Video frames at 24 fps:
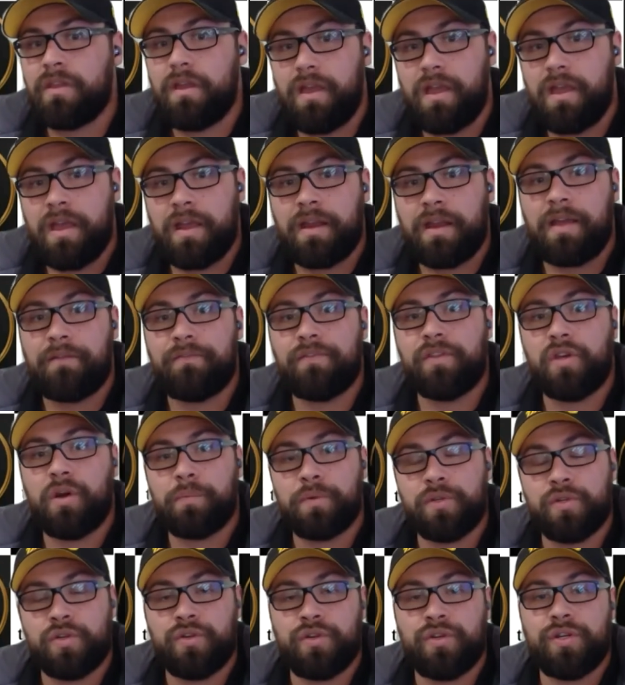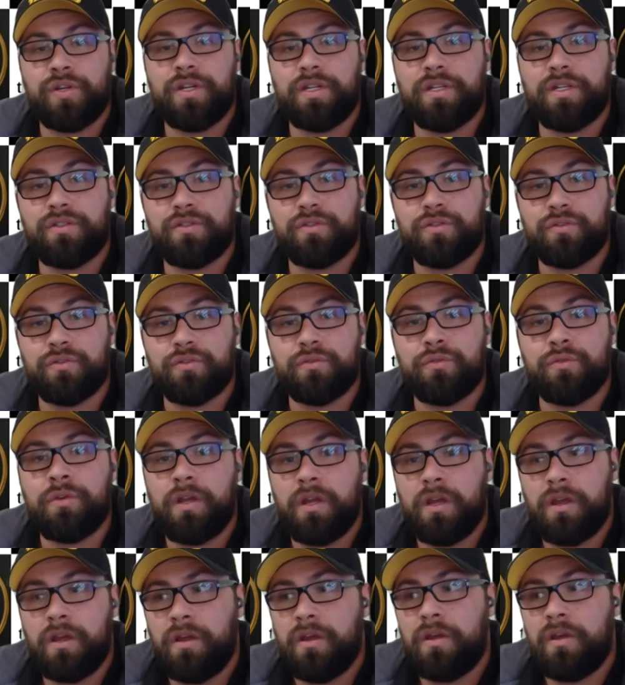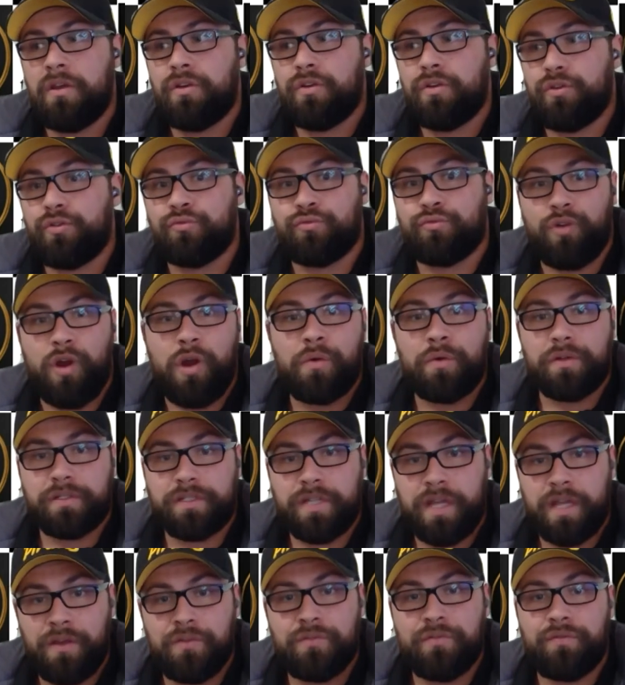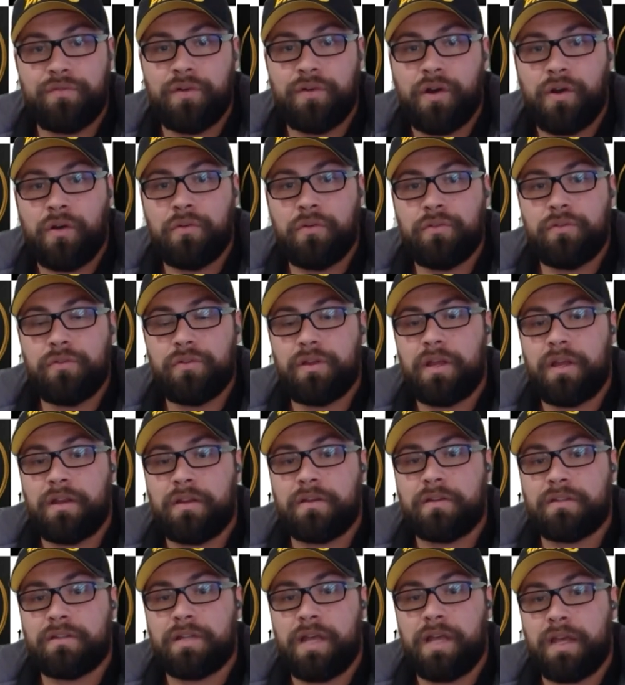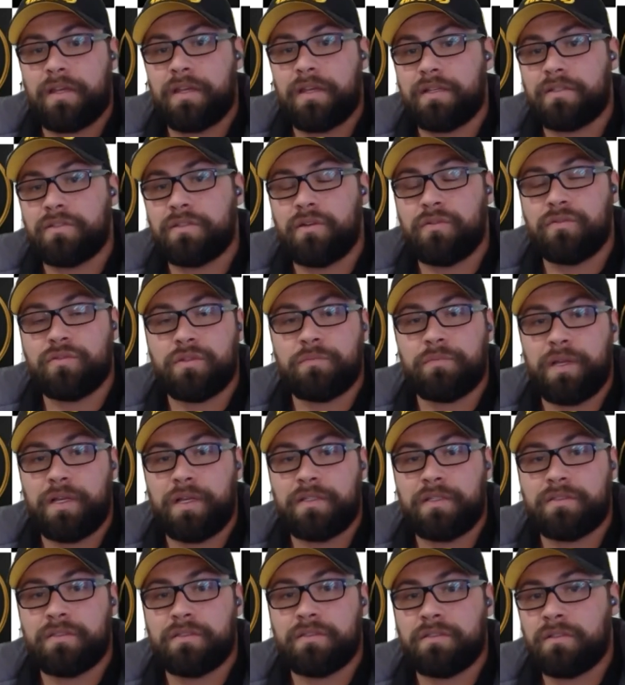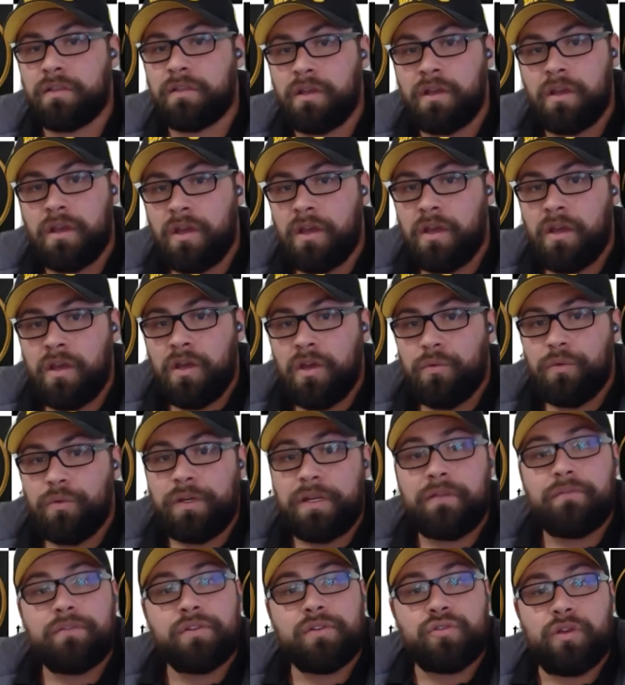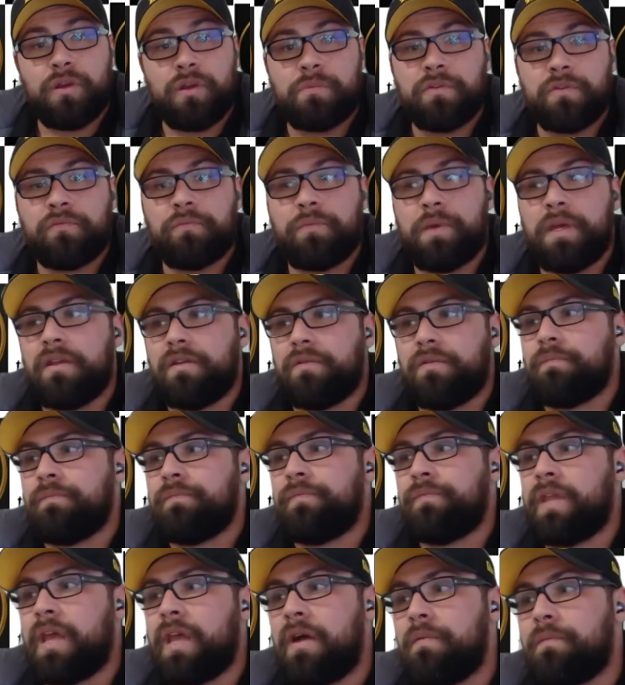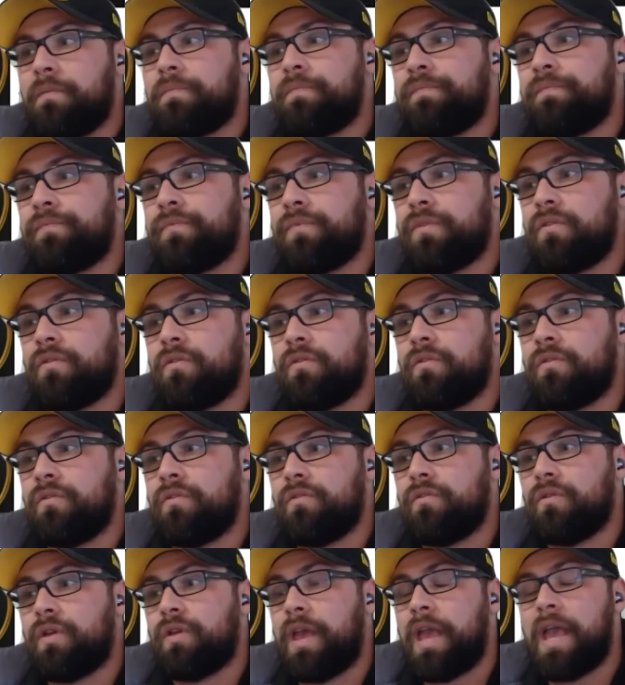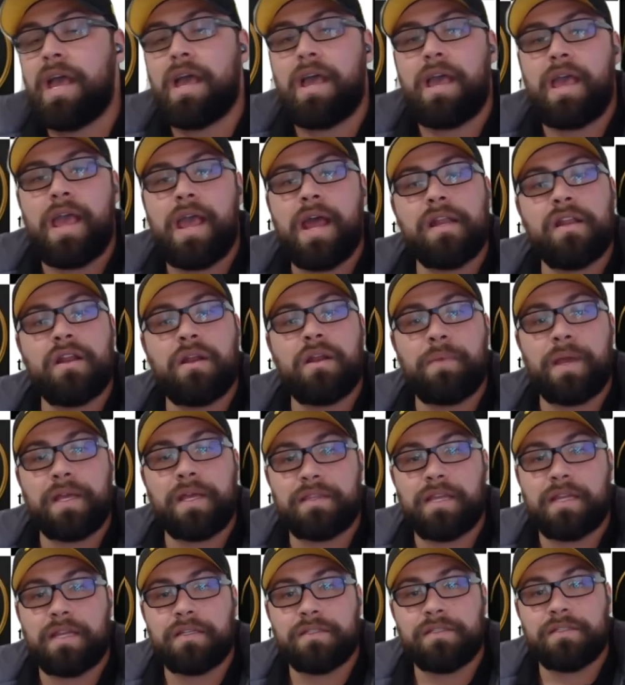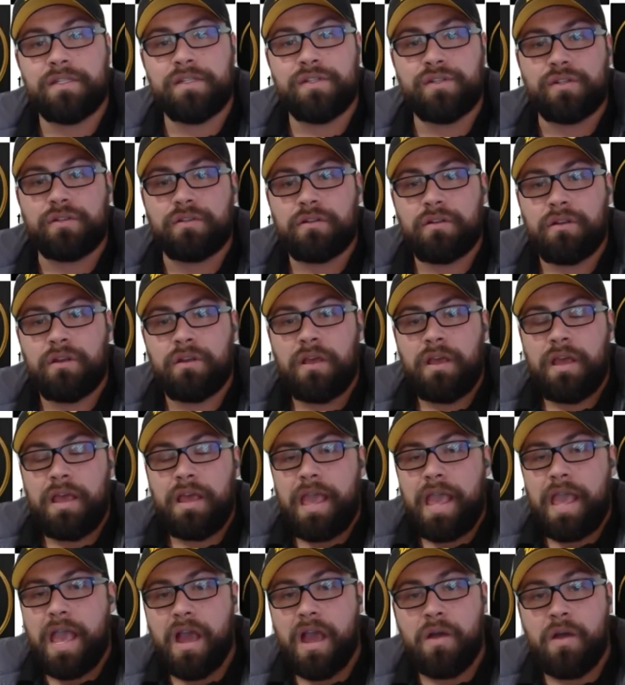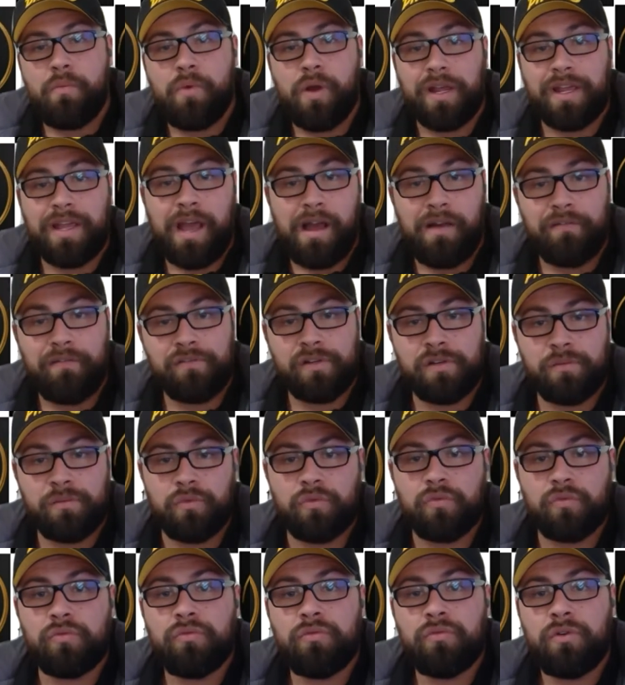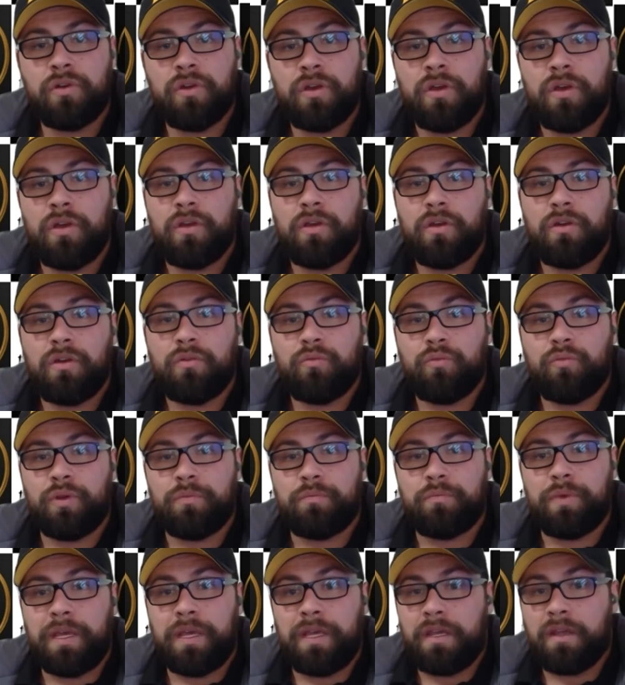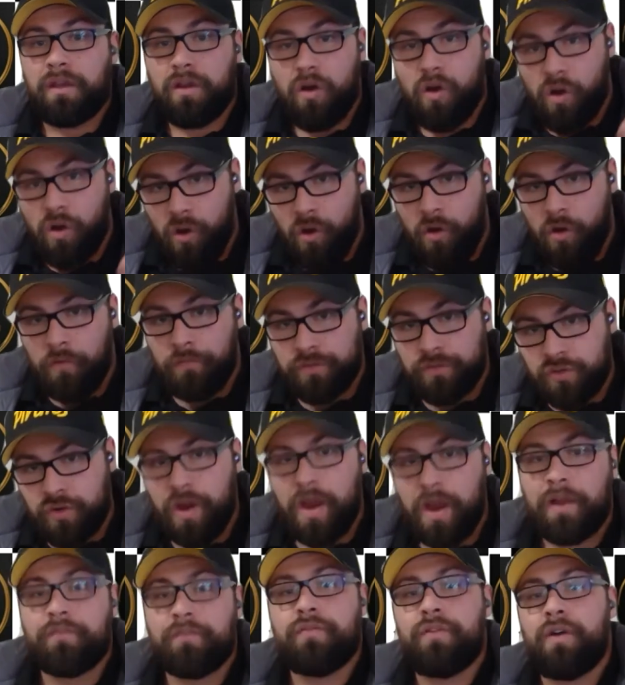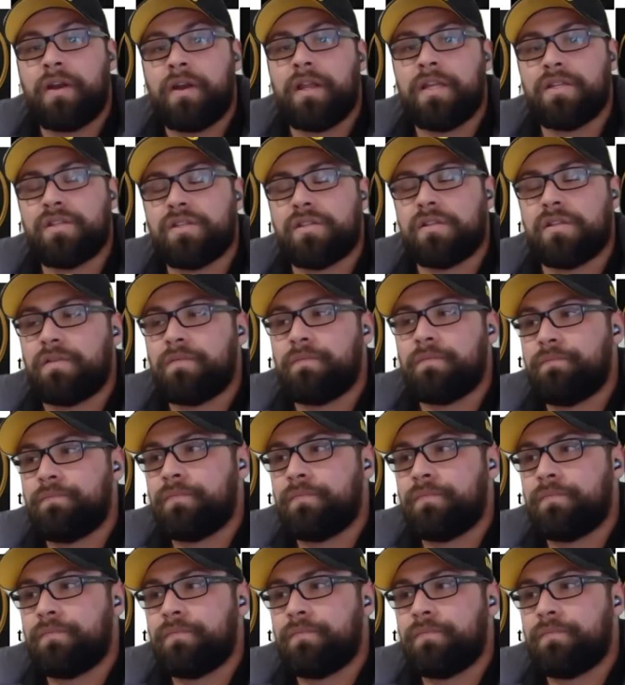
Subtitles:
and have the opportunity to grow it tenfold and take ourselves to places we never dreamed of being. Now, how did I make that decision? How am I comfortable with being off track financially?